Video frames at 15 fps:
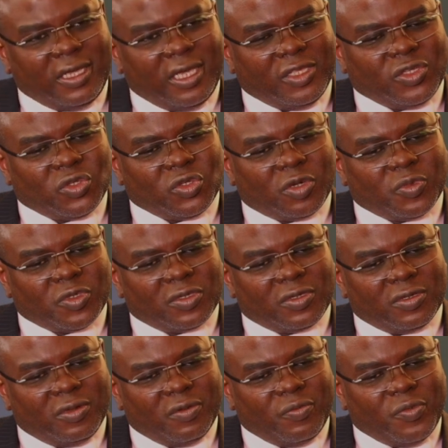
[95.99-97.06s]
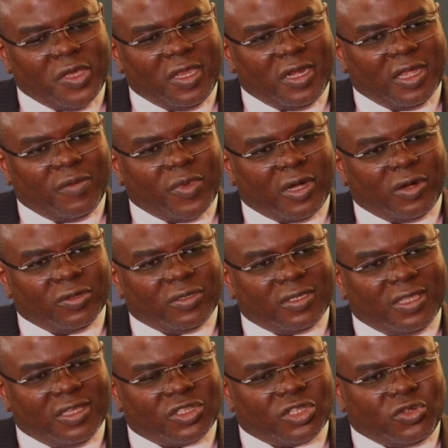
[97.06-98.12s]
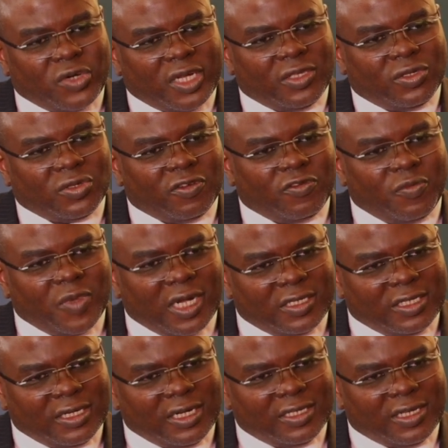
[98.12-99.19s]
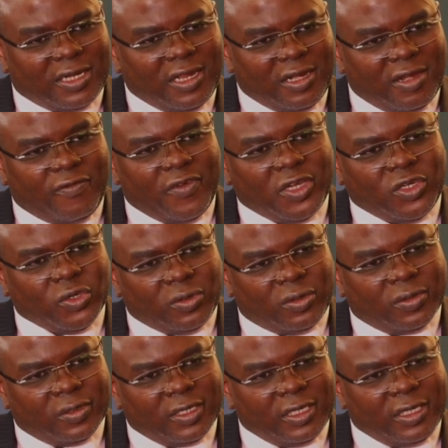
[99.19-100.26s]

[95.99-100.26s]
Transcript: It stops being about the strengths of Martin as an individual,